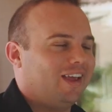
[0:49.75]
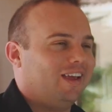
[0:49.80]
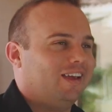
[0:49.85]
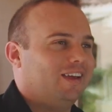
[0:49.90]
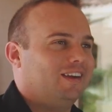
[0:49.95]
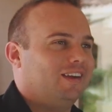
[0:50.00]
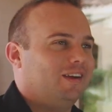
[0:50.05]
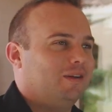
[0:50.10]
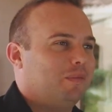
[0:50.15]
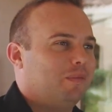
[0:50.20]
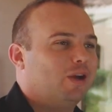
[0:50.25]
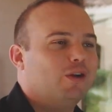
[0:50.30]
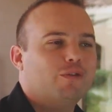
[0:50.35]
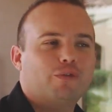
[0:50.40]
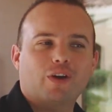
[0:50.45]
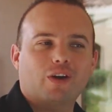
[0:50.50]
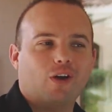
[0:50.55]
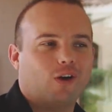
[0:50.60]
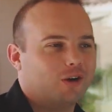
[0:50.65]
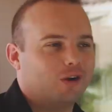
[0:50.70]
And my good
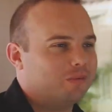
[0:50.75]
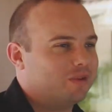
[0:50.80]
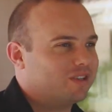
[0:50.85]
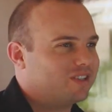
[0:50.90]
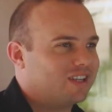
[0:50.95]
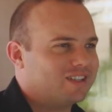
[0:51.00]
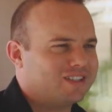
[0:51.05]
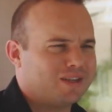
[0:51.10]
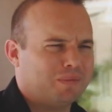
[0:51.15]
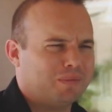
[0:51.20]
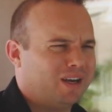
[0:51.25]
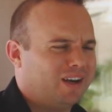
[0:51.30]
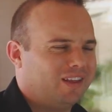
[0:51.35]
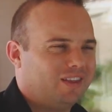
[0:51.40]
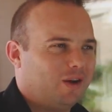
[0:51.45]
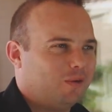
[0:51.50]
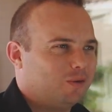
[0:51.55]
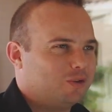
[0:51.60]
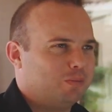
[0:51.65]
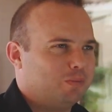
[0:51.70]
friend Artemis said something I
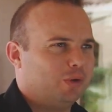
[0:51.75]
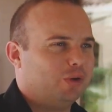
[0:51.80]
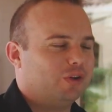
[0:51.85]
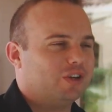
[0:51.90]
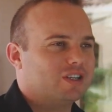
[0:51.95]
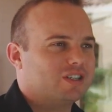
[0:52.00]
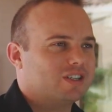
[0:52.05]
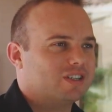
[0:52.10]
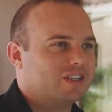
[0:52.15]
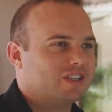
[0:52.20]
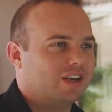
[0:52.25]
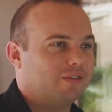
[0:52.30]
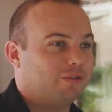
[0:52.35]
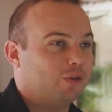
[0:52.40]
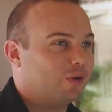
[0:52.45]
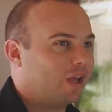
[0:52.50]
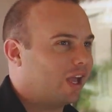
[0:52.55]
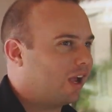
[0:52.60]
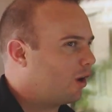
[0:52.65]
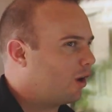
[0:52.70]
thought was brilliant. She said, if
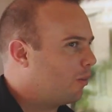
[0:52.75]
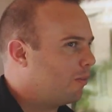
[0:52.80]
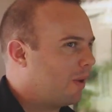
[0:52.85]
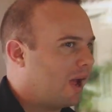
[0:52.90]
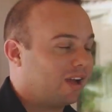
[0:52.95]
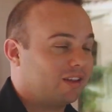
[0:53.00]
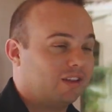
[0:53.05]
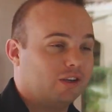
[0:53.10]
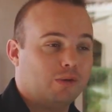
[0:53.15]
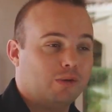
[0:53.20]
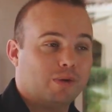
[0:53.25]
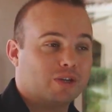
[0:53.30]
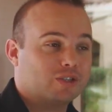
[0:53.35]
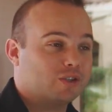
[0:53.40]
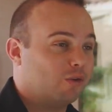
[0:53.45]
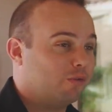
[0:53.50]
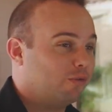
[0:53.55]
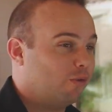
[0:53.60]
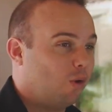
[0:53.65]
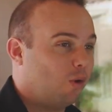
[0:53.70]
you can't go back, then you must
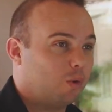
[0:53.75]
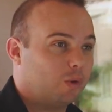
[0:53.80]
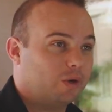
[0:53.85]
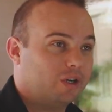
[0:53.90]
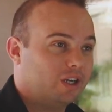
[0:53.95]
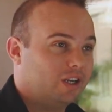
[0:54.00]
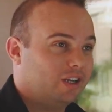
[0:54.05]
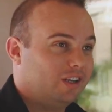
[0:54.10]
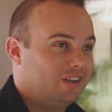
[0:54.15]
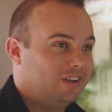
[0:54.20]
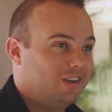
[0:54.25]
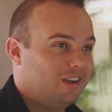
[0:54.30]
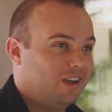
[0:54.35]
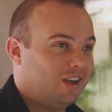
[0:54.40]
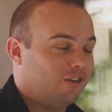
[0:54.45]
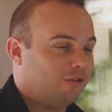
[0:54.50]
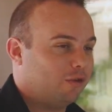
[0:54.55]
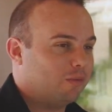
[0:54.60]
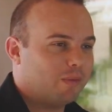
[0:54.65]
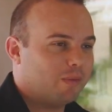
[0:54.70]
go forward.
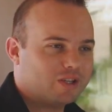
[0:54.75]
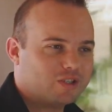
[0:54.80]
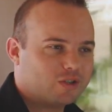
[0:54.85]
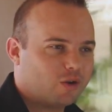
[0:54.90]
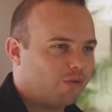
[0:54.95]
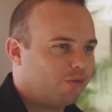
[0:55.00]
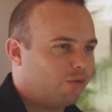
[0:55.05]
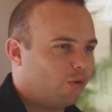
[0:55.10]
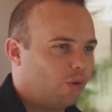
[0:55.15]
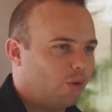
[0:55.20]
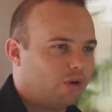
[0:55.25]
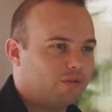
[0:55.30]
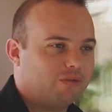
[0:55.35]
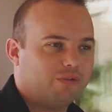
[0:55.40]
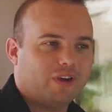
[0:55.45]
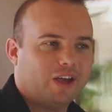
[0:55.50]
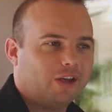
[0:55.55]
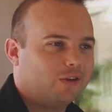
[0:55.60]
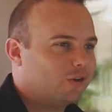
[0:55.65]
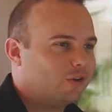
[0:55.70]
And if you must go forward,
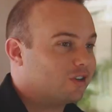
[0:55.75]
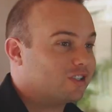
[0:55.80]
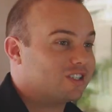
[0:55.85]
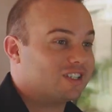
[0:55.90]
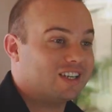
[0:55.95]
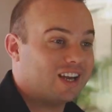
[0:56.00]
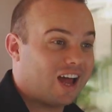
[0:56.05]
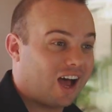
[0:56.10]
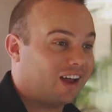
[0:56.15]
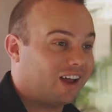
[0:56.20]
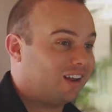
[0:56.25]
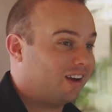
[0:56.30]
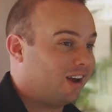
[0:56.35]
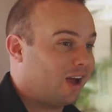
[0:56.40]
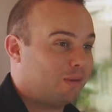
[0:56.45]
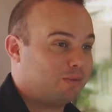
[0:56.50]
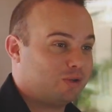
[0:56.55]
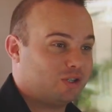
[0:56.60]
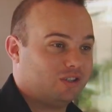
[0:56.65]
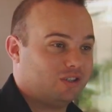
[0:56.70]
failure is not an
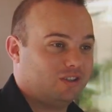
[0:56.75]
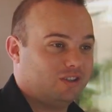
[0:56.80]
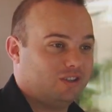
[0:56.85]
option.